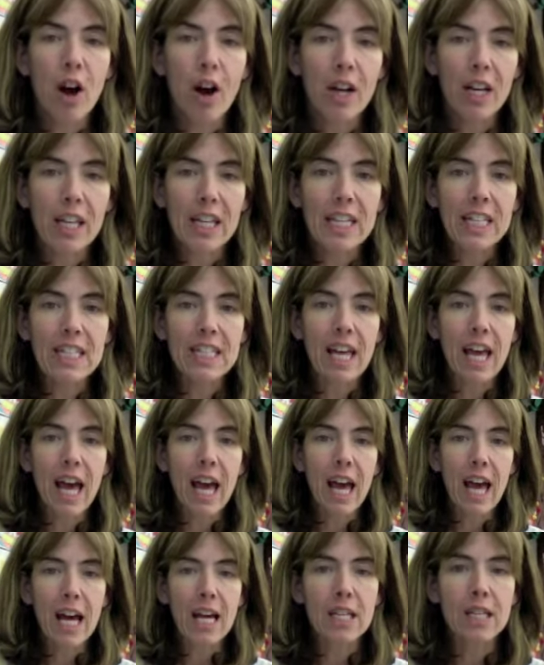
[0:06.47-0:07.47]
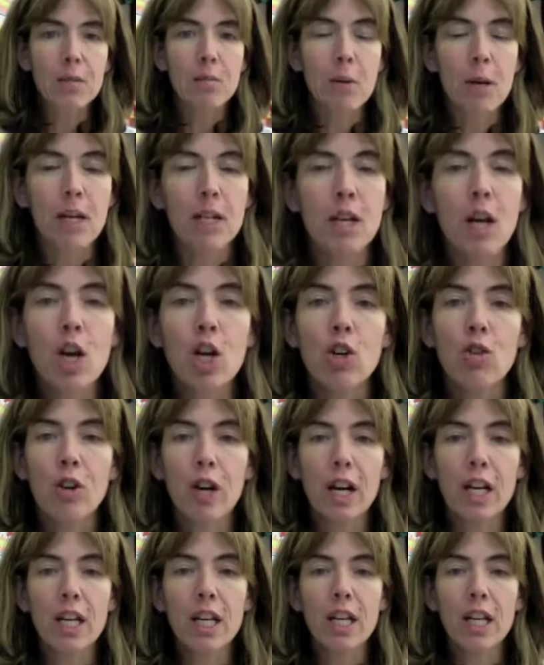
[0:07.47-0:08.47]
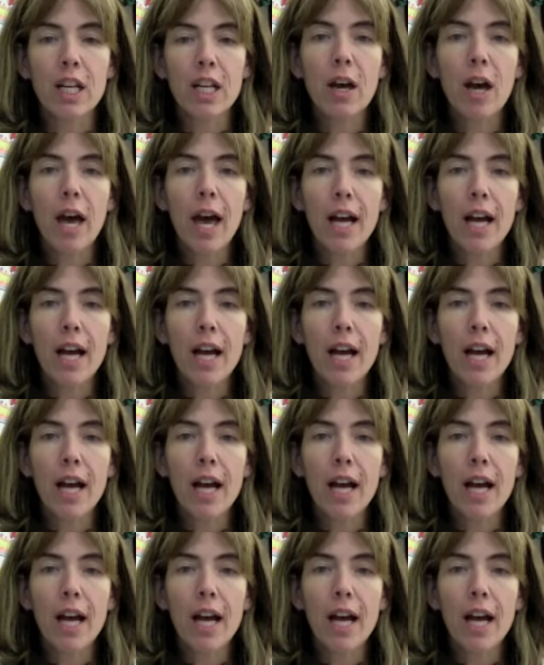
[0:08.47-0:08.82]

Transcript: audience has been creating